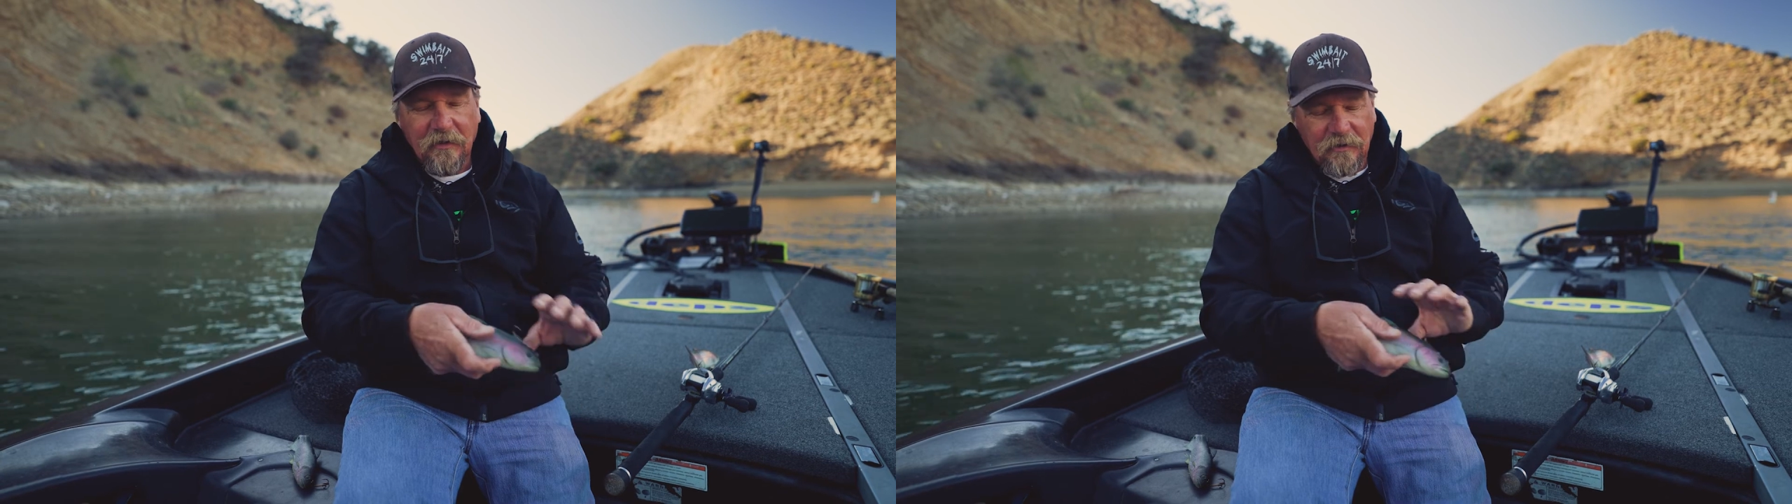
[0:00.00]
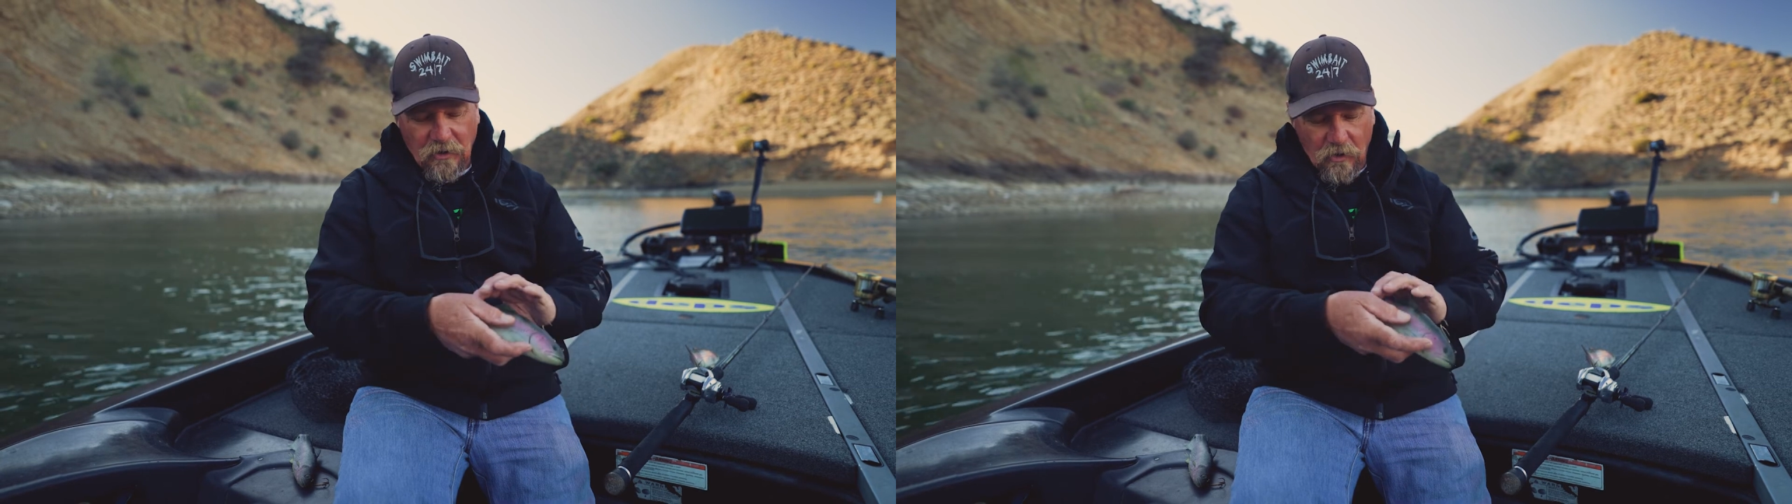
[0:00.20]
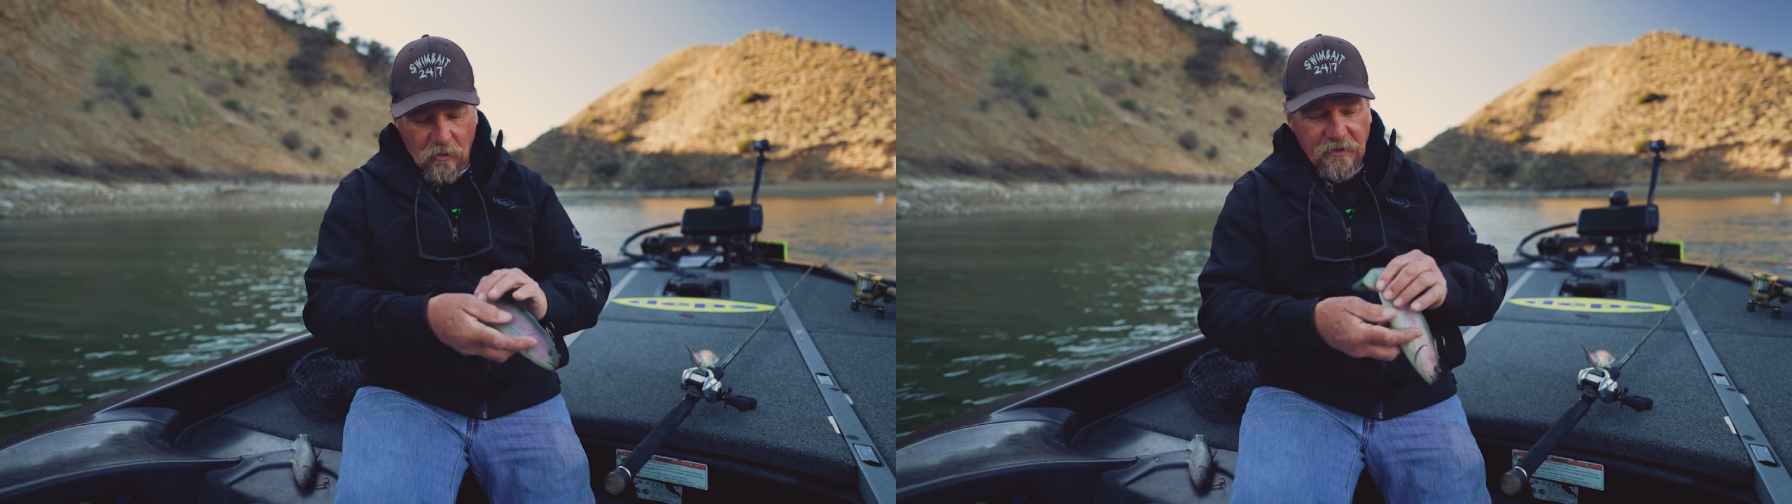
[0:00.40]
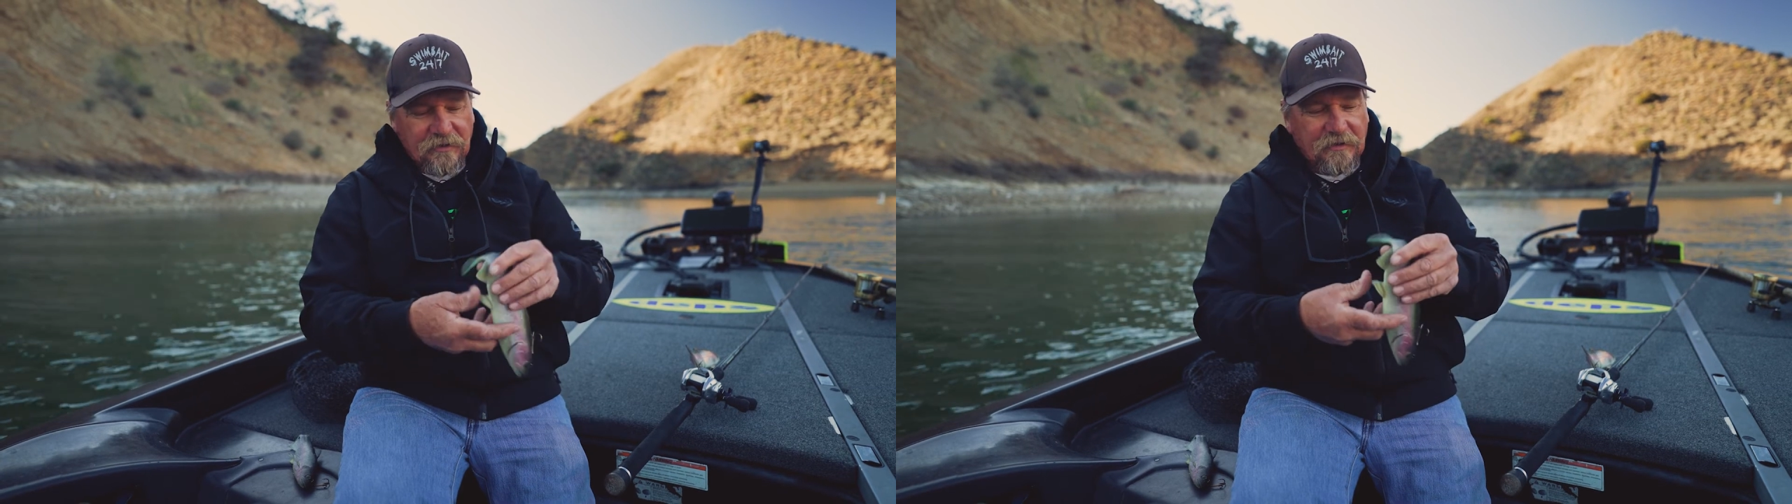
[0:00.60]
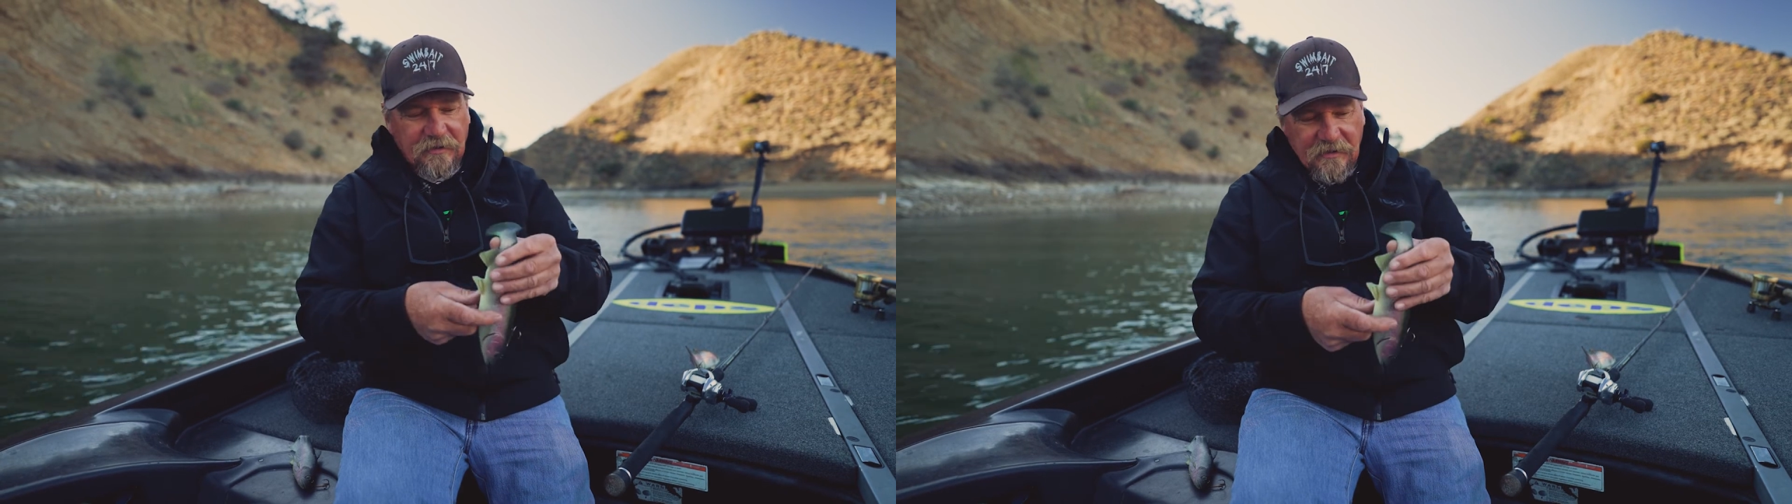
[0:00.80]
It's
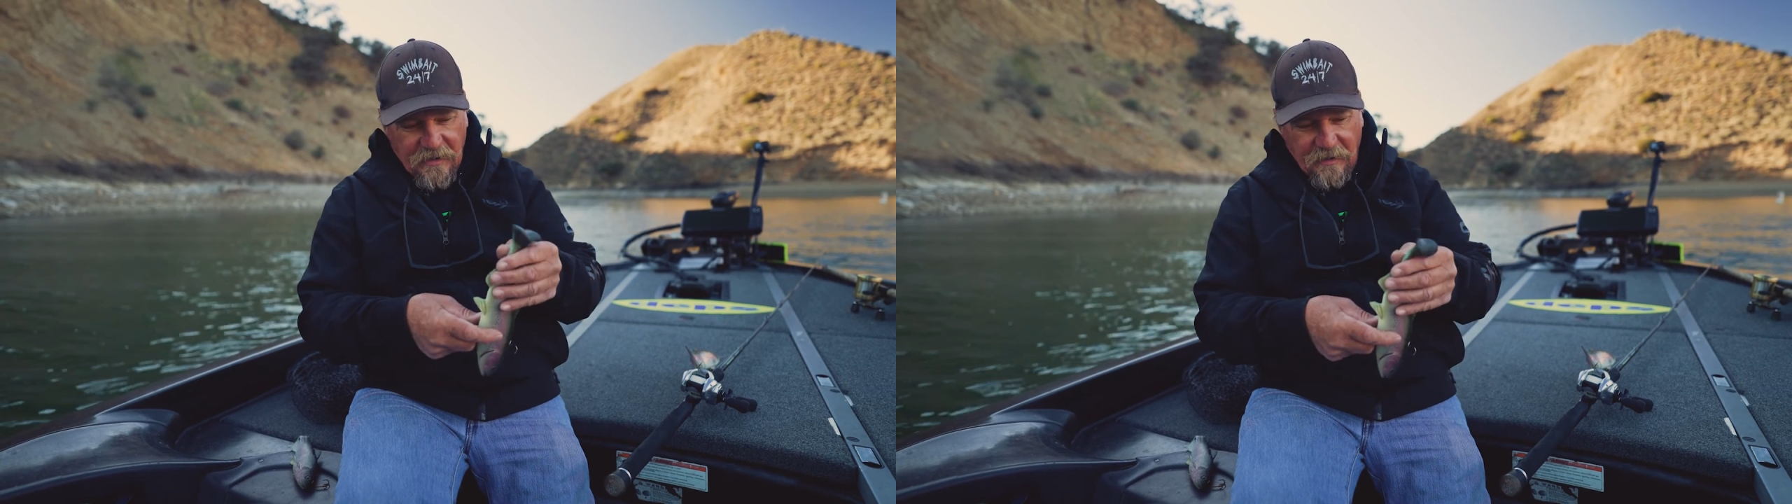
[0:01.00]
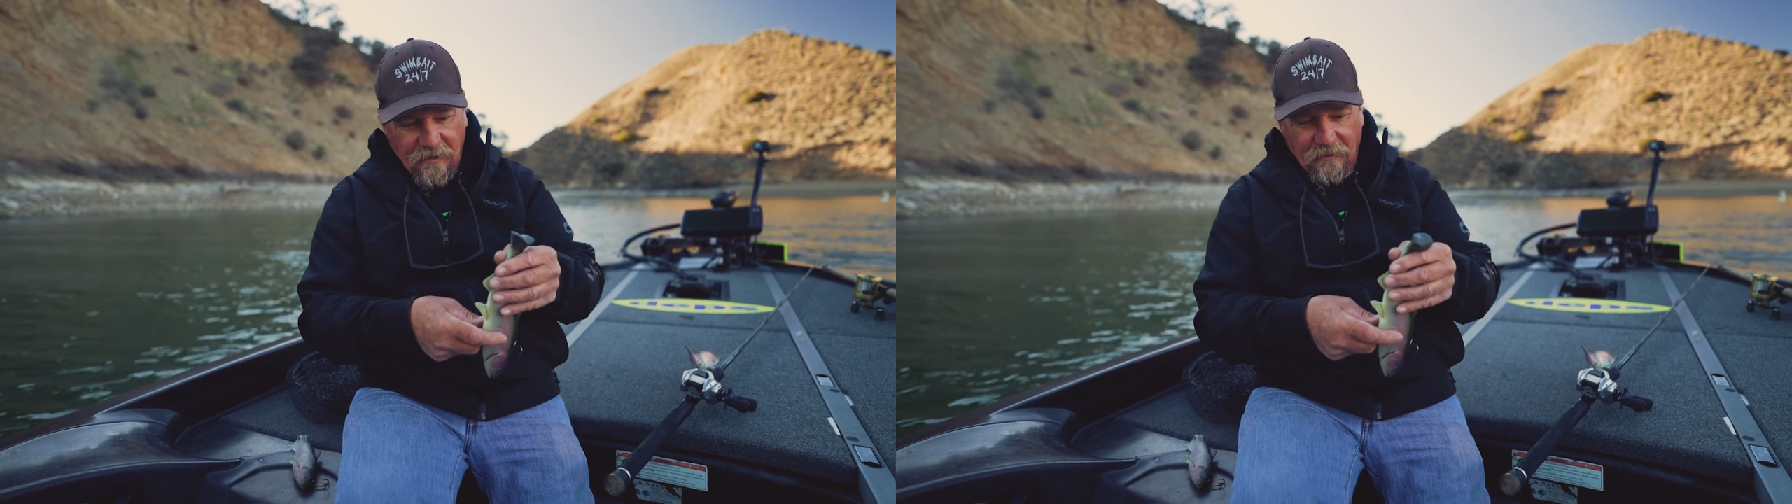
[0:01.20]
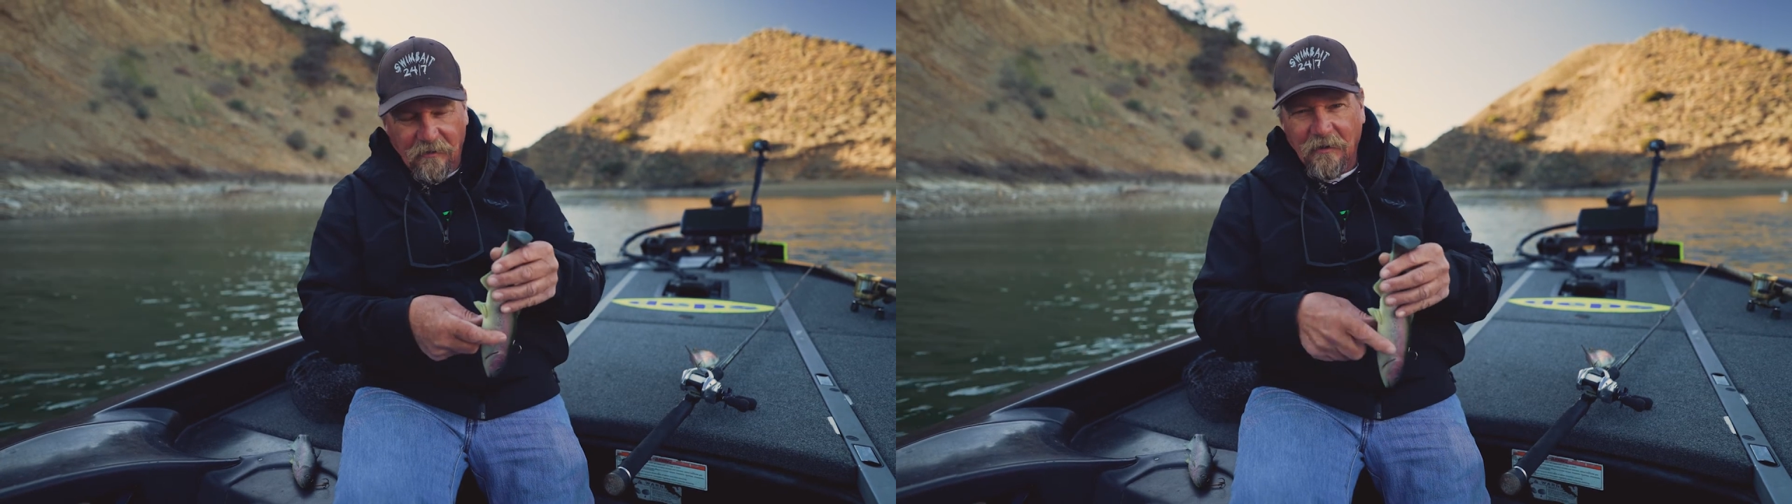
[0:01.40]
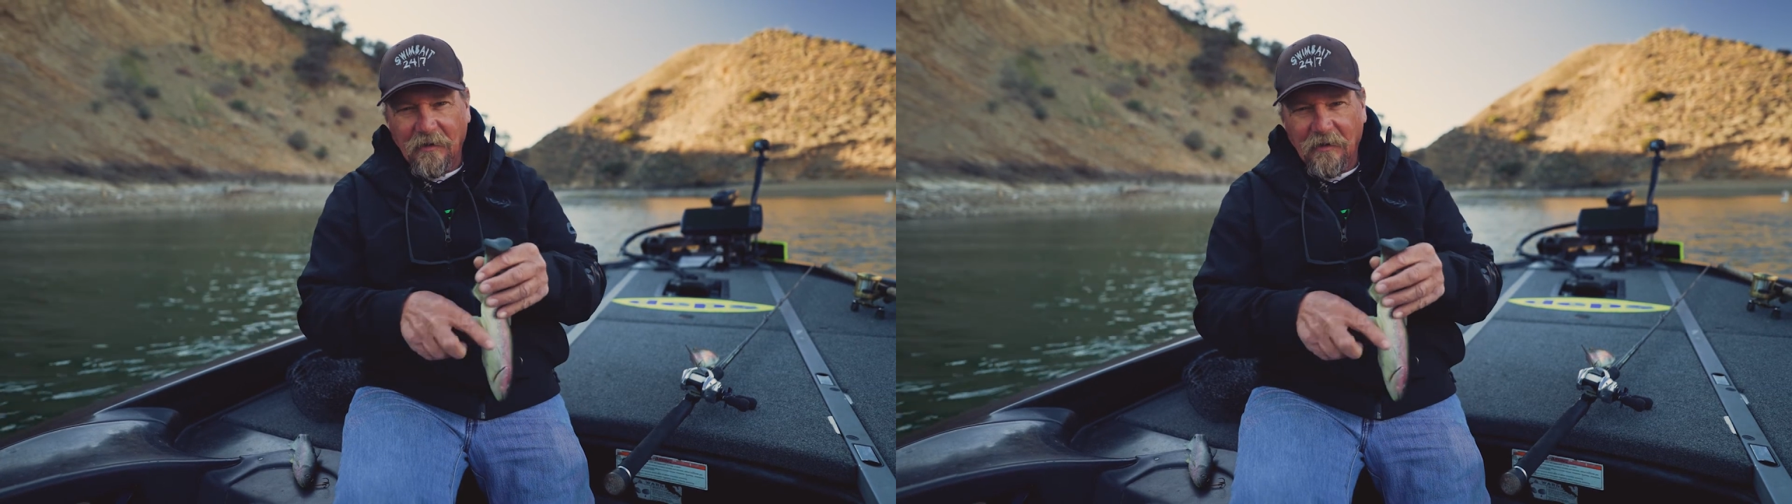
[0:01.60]
always the tail.